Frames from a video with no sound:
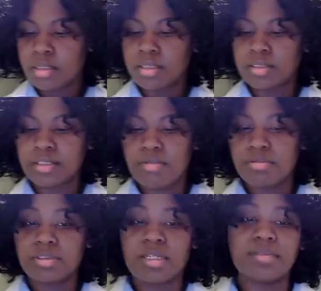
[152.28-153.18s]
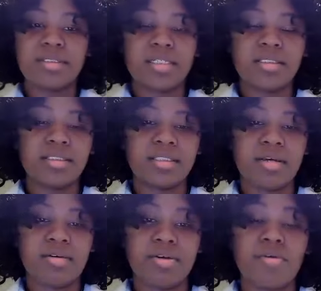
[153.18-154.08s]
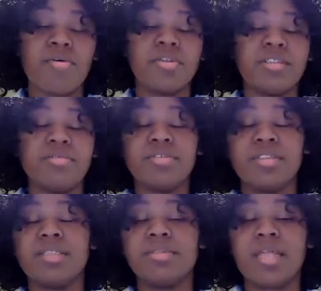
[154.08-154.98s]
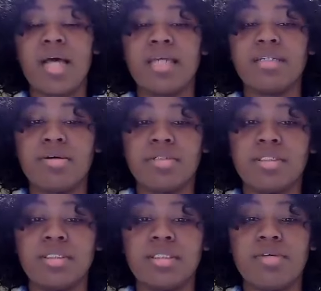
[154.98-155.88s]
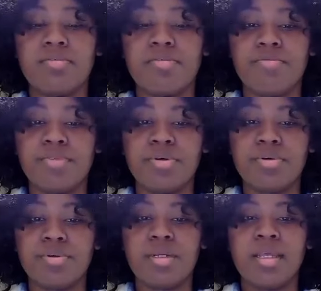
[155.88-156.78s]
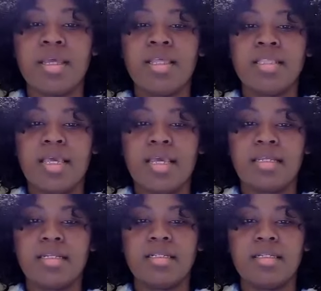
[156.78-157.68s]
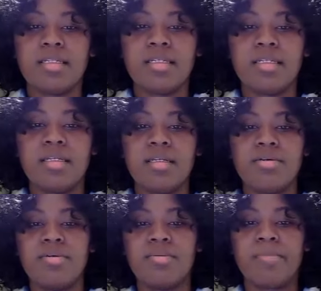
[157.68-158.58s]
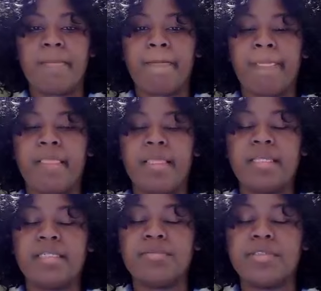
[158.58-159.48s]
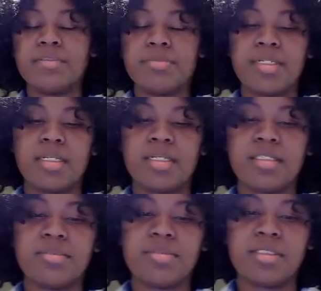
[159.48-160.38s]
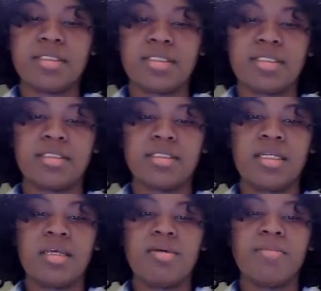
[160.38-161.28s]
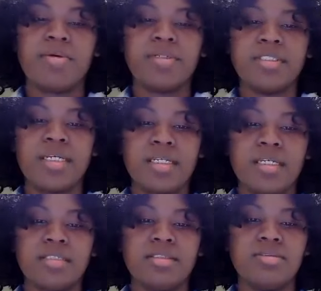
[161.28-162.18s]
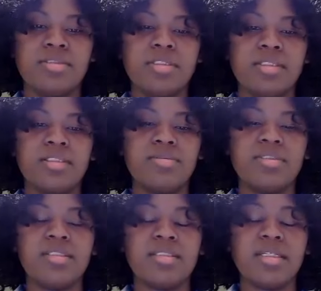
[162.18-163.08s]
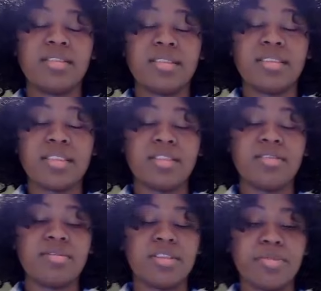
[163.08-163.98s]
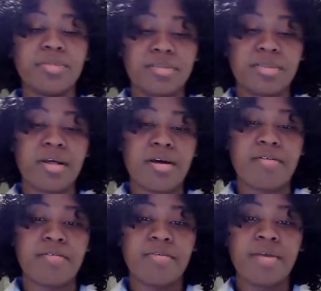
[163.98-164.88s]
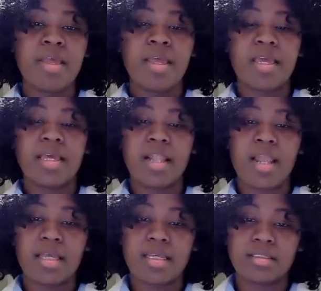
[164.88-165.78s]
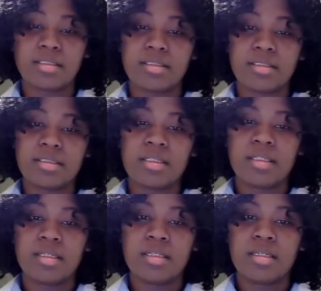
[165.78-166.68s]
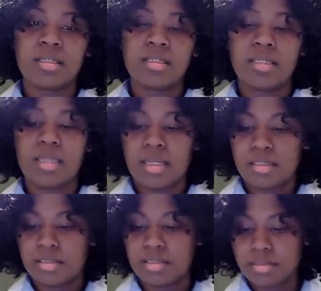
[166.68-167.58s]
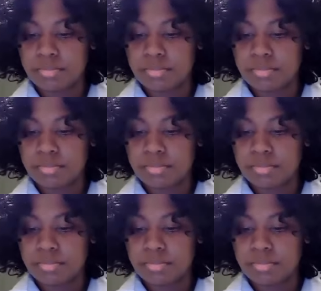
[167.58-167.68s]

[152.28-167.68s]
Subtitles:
There's several steps necessary, or several steps that I noticed and reviewed that the expungement clinic specialists are taken to assist with successful expungement of a client's case.